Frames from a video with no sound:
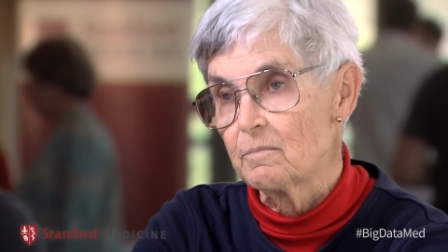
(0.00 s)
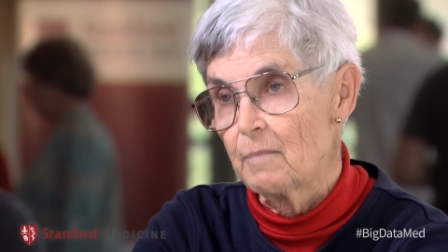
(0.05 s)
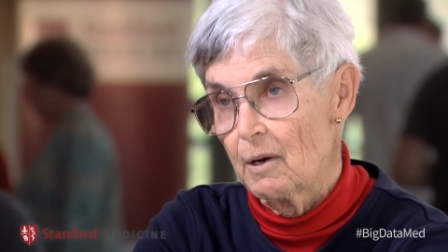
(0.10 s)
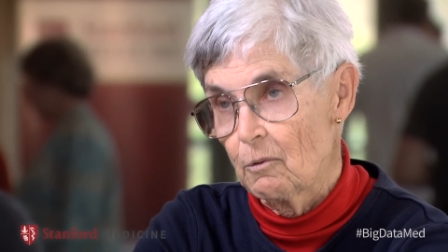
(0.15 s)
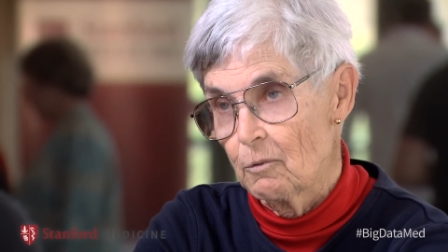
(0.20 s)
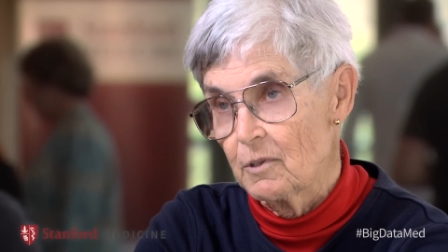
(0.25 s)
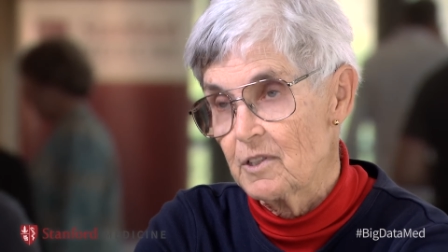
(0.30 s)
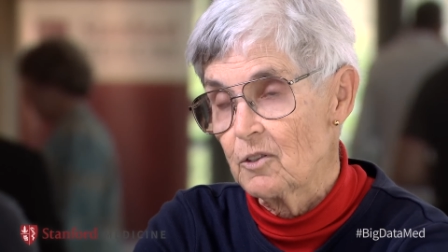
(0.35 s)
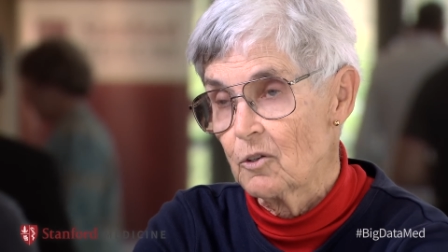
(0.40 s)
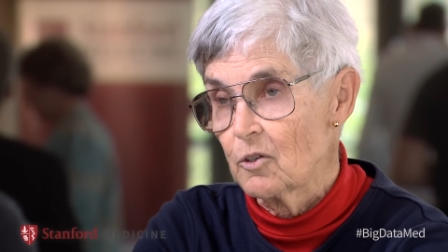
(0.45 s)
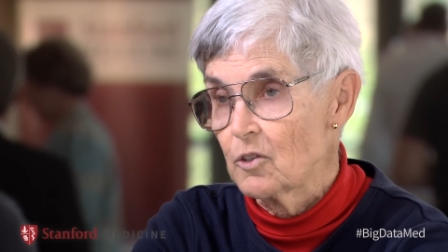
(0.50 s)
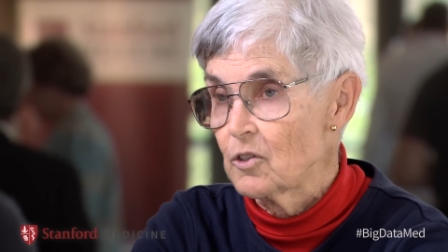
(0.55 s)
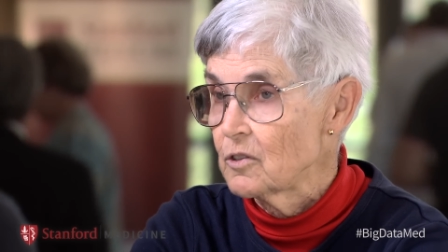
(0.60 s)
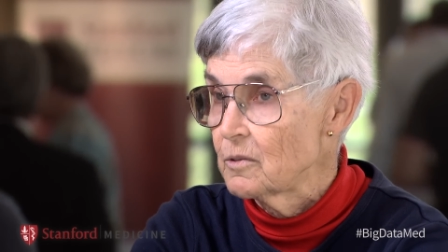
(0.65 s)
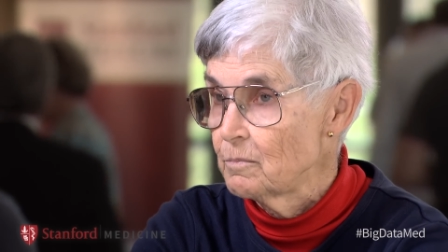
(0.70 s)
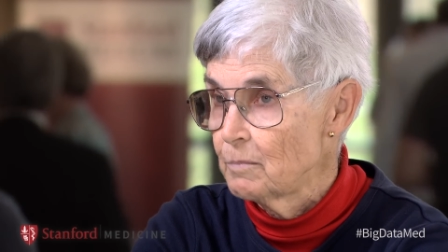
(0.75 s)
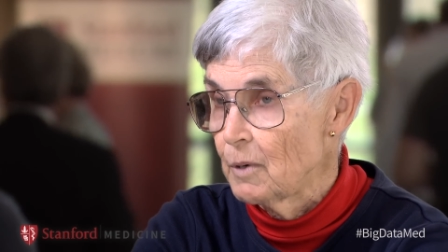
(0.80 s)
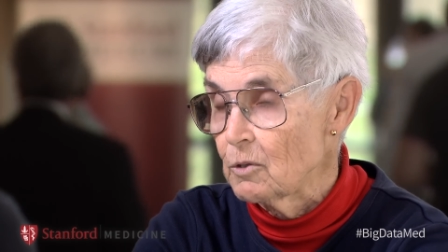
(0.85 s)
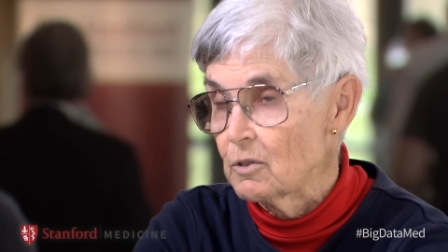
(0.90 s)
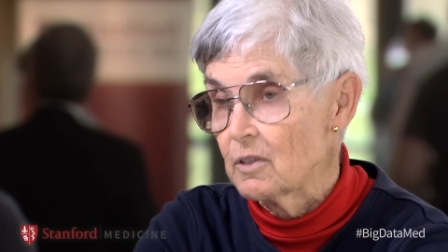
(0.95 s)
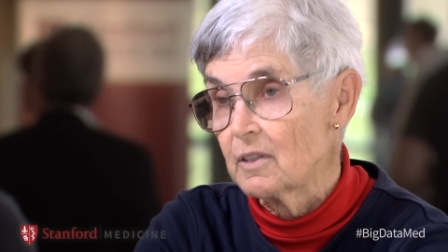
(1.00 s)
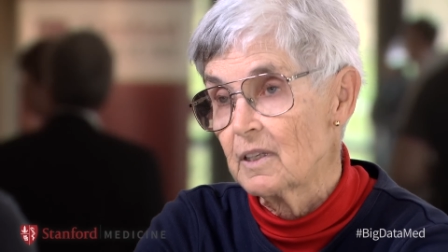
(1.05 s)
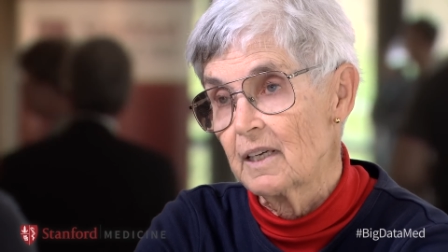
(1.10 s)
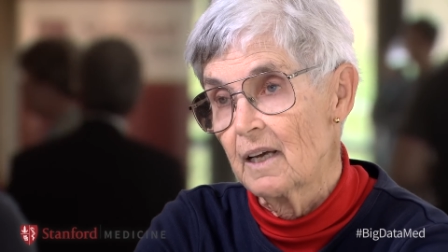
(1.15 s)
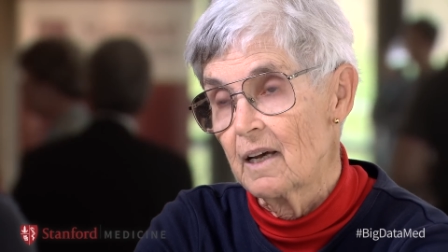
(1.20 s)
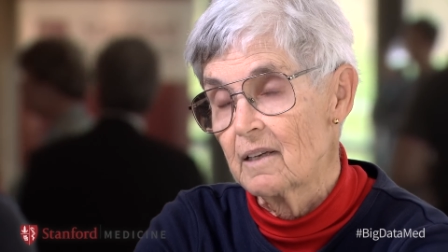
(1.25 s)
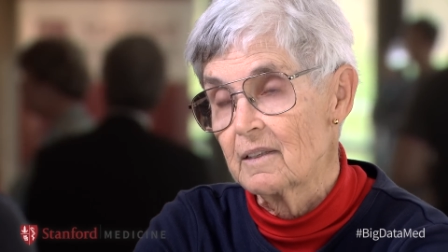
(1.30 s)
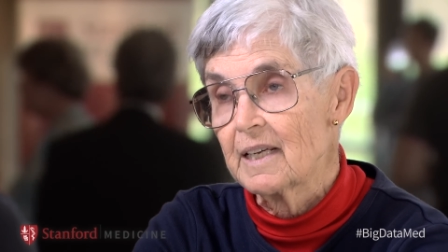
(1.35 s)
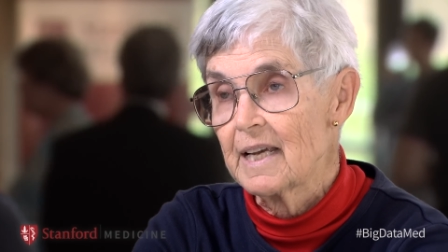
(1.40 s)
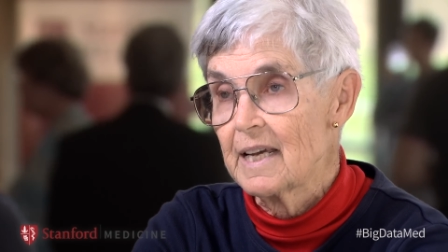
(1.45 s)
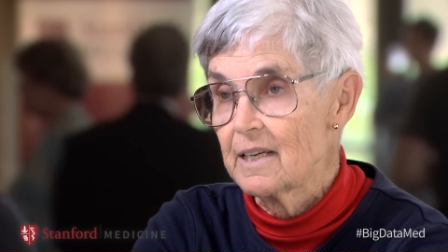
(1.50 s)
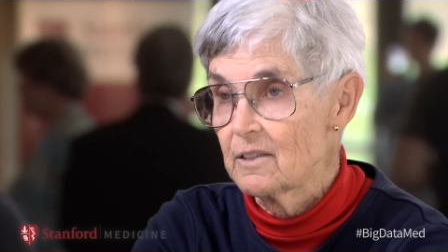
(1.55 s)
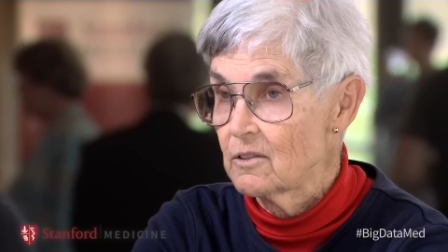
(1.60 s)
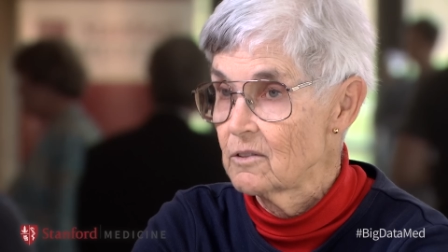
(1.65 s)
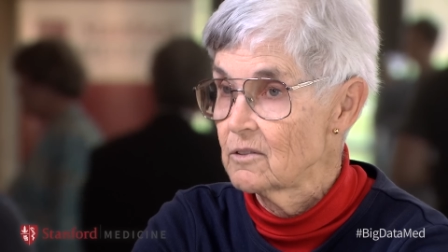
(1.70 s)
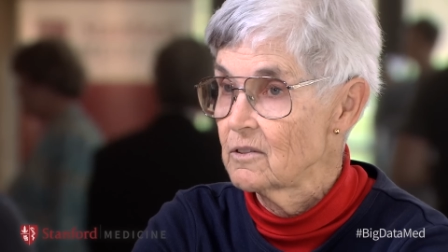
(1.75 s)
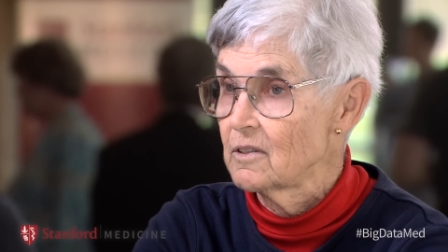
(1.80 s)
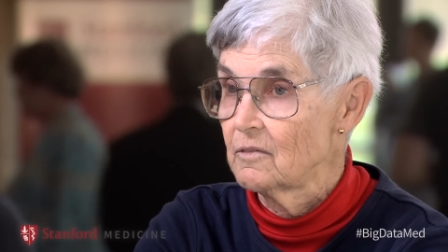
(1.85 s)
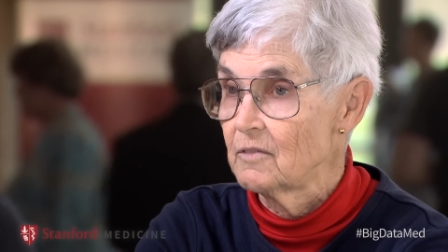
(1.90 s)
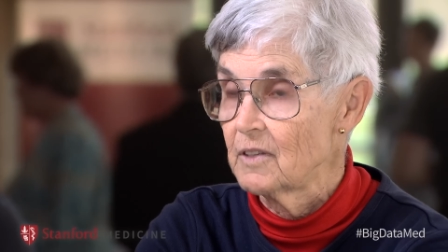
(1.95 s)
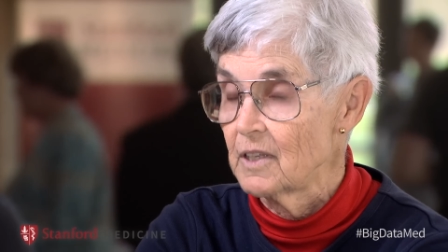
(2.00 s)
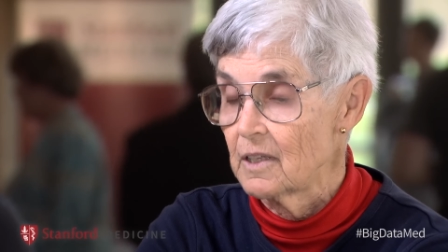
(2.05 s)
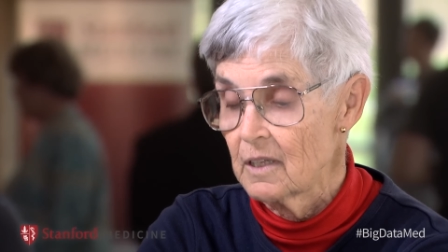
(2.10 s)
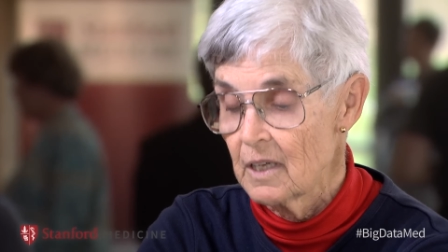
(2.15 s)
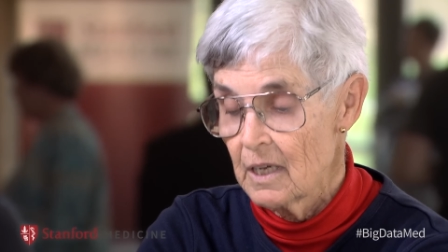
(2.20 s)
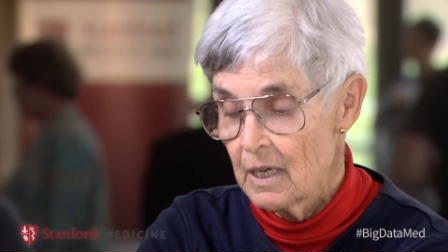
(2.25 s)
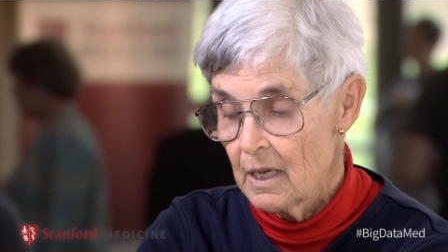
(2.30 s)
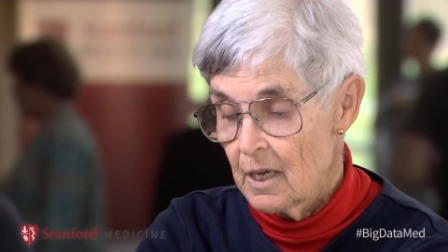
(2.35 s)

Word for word: my research is mostly on cancers of the